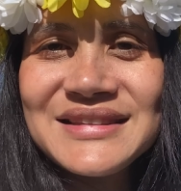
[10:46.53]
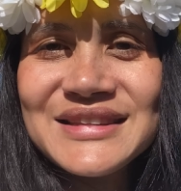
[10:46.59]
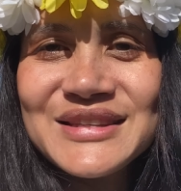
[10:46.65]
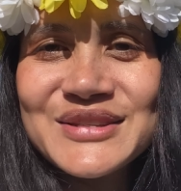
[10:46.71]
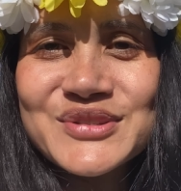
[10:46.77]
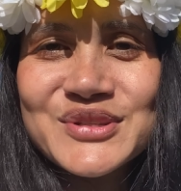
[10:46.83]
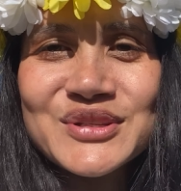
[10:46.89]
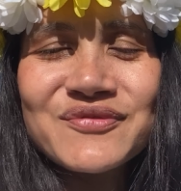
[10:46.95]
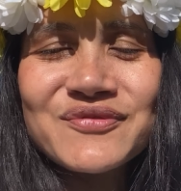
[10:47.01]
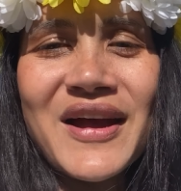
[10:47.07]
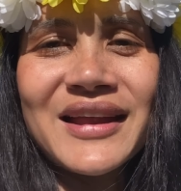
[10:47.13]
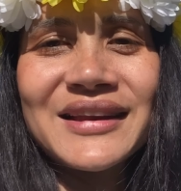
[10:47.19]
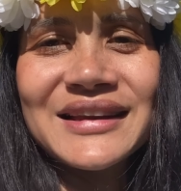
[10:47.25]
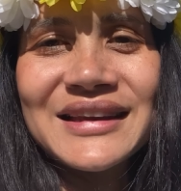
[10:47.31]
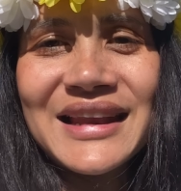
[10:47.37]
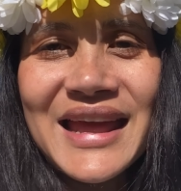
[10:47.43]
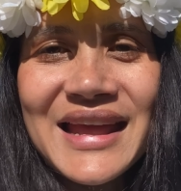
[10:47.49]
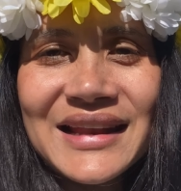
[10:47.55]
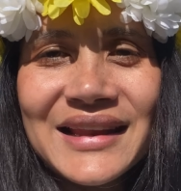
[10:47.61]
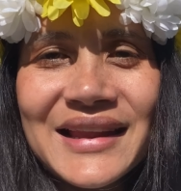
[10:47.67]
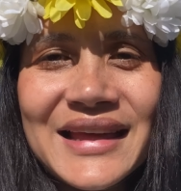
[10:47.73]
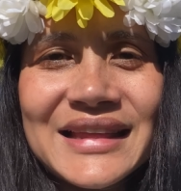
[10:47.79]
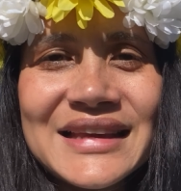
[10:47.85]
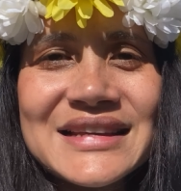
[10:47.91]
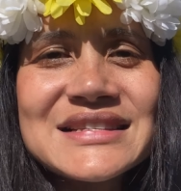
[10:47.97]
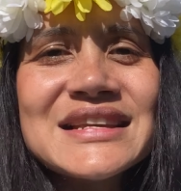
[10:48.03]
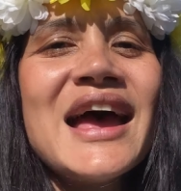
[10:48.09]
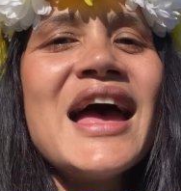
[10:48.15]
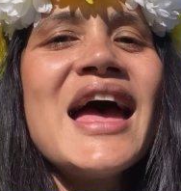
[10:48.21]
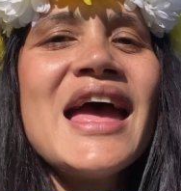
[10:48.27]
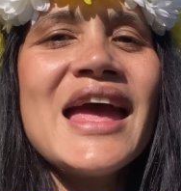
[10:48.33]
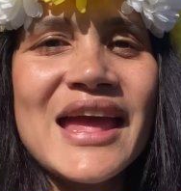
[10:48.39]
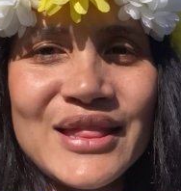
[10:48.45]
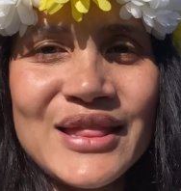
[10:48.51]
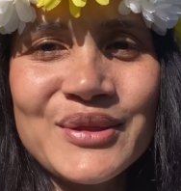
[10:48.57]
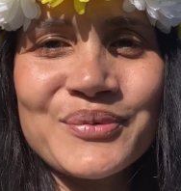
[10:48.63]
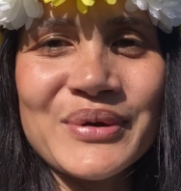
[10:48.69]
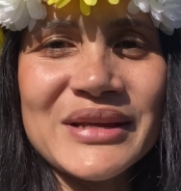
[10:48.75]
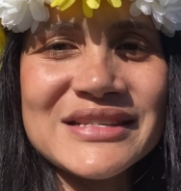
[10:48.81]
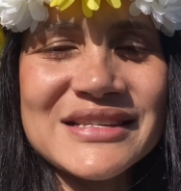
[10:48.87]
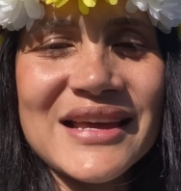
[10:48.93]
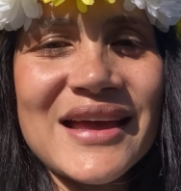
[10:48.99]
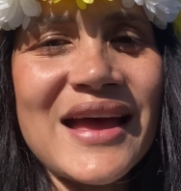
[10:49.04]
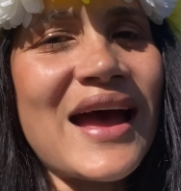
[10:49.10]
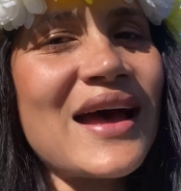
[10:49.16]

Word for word: You just find a lake like this in the winter